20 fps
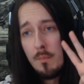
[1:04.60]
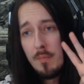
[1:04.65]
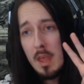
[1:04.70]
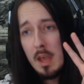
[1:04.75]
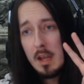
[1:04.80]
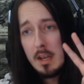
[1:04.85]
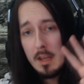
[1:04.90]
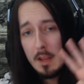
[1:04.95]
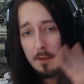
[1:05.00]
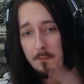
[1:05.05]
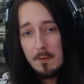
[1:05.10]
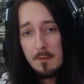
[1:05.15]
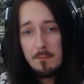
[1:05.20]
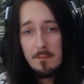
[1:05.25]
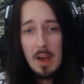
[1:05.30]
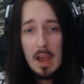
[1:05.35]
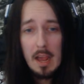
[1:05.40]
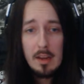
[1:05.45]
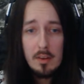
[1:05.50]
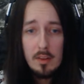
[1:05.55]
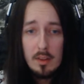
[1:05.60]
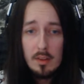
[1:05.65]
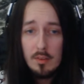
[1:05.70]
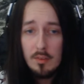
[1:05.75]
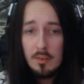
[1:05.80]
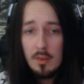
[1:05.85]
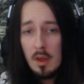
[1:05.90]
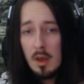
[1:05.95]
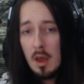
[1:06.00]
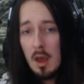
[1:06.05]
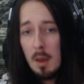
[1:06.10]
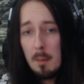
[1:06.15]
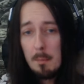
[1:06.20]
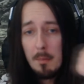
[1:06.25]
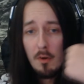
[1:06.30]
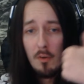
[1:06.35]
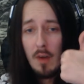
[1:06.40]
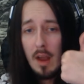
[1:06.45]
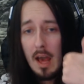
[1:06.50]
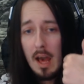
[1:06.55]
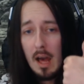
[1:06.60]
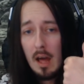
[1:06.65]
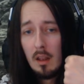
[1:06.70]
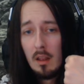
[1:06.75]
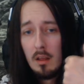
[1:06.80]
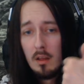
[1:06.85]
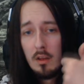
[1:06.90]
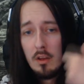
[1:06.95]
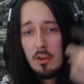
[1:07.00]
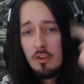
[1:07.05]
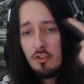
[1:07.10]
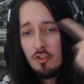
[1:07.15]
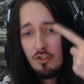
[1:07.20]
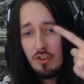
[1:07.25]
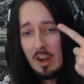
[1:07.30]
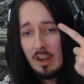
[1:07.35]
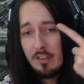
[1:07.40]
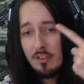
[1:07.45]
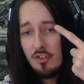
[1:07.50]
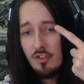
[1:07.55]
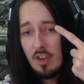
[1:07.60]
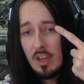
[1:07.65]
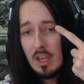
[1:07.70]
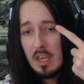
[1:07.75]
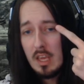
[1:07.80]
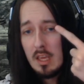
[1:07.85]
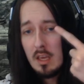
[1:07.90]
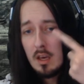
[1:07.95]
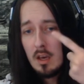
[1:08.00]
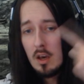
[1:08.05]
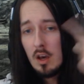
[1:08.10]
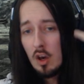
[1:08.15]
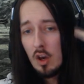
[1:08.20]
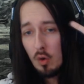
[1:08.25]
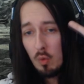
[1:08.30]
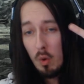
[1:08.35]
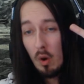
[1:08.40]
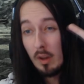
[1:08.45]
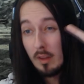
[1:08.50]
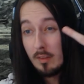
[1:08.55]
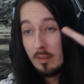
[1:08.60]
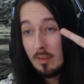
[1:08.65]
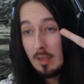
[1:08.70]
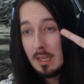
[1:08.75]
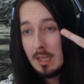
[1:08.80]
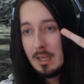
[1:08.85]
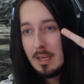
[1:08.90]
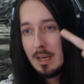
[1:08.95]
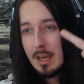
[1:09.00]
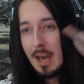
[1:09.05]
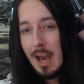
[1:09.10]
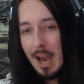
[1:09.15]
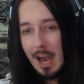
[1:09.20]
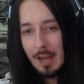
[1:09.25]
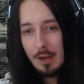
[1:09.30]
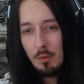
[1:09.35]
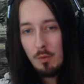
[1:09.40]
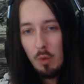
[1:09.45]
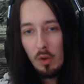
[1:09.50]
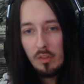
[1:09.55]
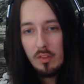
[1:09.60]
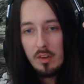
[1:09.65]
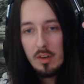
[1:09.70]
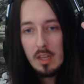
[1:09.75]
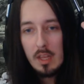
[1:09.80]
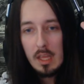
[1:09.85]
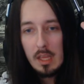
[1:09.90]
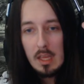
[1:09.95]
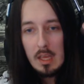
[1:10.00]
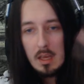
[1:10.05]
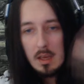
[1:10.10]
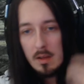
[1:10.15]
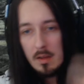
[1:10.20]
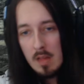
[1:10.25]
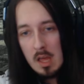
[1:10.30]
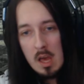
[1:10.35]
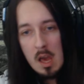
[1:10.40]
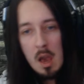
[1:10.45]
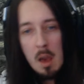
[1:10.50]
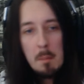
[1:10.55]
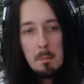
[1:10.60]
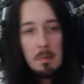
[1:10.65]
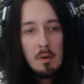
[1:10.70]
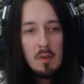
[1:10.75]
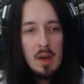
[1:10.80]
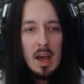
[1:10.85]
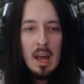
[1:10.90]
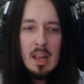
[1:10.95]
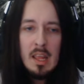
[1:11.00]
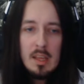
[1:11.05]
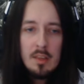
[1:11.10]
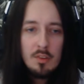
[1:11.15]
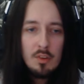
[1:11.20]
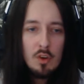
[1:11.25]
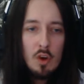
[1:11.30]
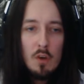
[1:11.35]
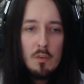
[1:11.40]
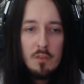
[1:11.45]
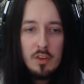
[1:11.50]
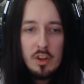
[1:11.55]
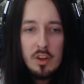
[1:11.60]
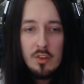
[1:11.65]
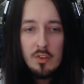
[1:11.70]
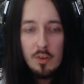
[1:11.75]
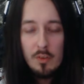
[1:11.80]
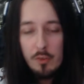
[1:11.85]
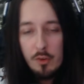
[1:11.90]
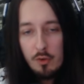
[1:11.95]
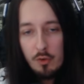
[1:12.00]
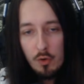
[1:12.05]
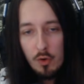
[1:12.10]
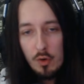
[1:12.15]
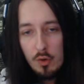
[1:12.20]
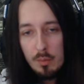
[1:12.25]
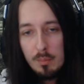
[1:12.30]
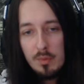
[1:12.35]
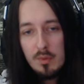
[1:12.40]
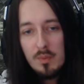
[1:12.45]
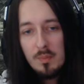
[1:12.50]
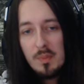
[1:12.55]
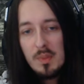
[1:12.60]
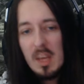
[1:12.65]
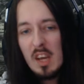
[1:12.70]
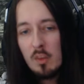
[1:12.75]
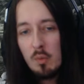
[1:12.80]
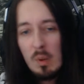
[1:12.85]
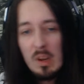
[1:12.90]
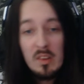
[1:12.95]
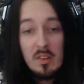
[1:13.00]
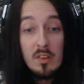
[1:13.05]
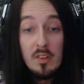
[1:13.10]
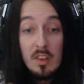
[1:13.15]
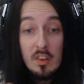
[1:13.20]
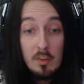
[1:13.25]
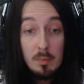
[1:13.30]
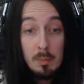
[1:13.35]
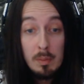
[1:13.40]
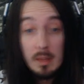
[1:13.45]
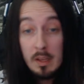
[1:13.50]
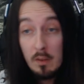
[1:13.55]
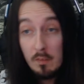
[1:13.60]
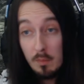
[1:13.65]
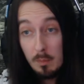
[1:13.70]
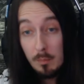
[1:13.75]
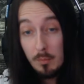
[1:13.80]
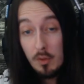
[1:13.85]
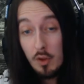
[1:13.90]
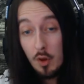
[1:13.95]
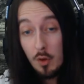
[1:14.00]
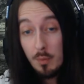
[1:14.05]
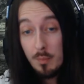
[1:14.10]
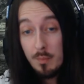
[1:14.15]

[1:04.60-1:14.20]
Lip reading: different factors: morale, strategy, quality, and quantity. Morale is the confidence of the troops, as well as the discipline of them too.